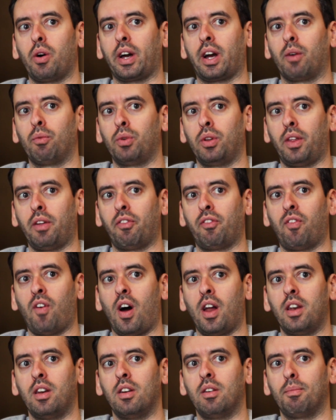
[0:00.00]
like a really
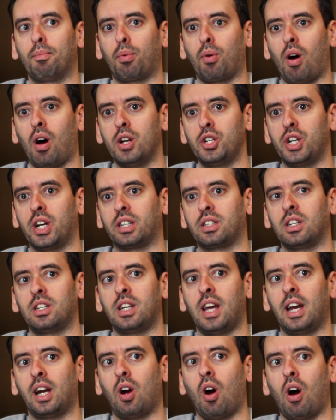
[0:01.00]
fun project to
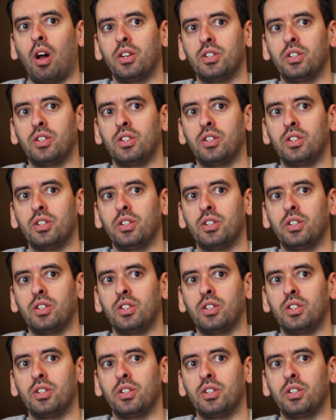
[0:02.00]
take